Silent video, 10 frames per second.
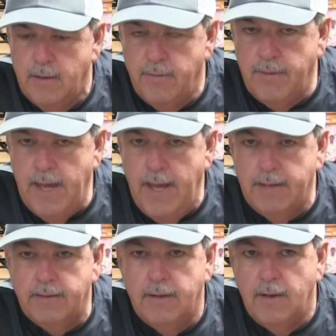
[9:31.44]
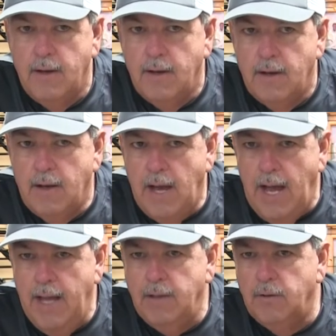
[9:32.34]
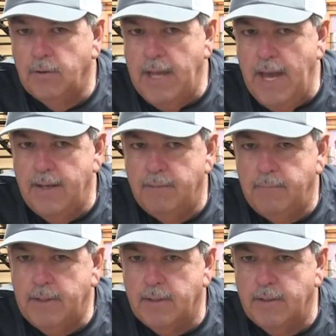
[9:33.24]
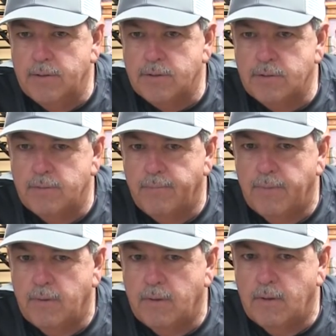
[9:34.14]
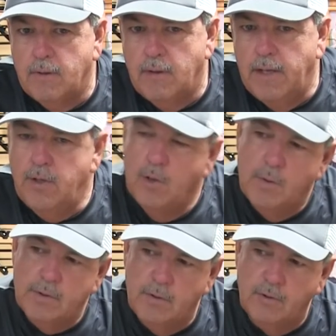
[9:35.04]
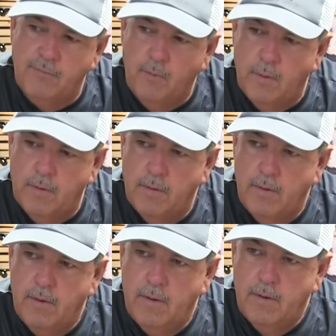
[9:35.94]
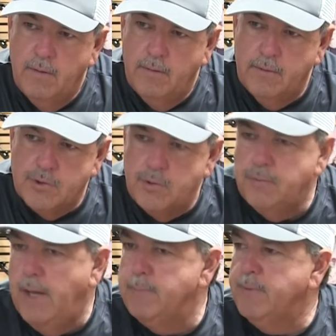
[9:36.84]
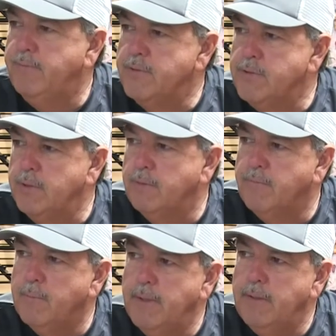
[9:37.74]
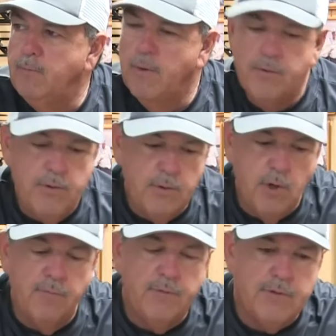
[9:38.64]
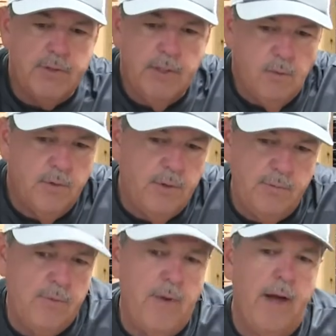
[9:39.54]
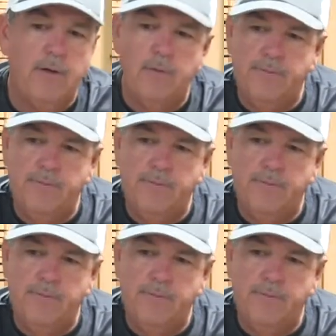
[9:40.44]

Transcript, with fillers: that I look at it because I know what to look for. There's two types of fishing for me whether you go fishing or you do not go